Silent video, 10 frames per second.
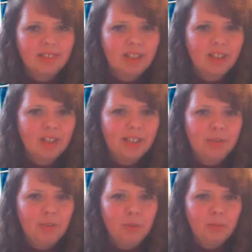I'll just
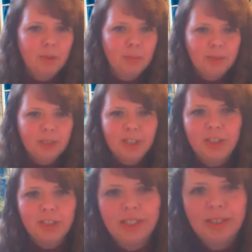give you a moment to
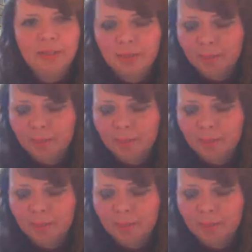do that.